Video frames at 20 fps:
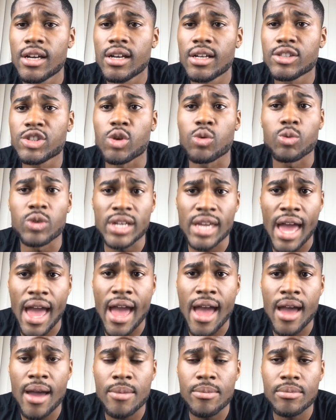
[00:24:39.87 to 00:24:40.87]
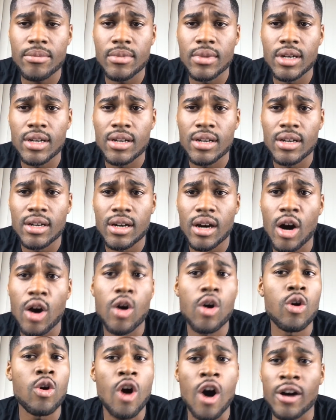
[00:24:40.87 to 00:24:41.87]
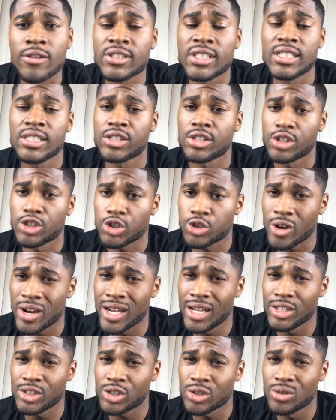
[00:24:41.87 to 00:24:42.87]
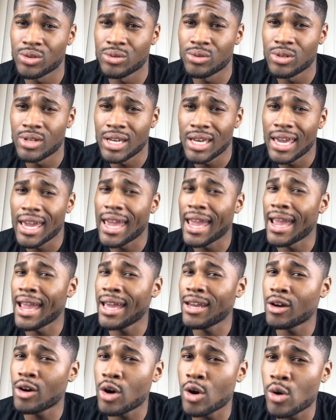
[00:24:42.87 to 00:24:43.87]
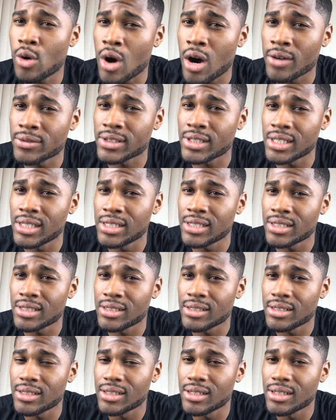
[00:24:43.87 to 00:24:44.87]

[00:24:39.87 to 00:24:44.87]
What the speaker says: to rehab, a whole offseason to train to, and a whole offseason